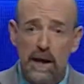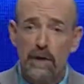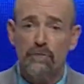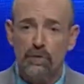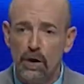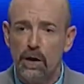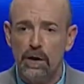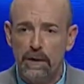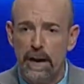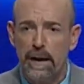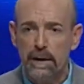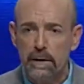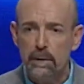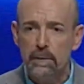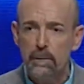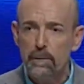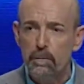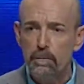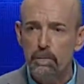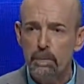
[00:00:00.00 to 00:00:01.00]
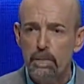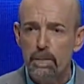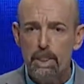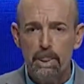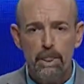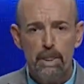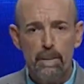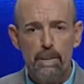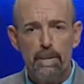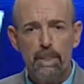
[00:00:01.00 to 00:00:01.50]
That's what
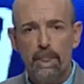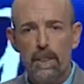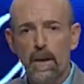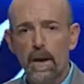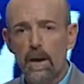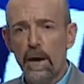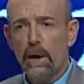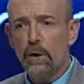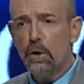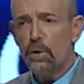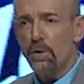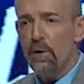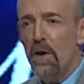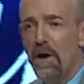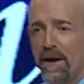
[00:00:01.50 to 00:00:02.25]
it looked like.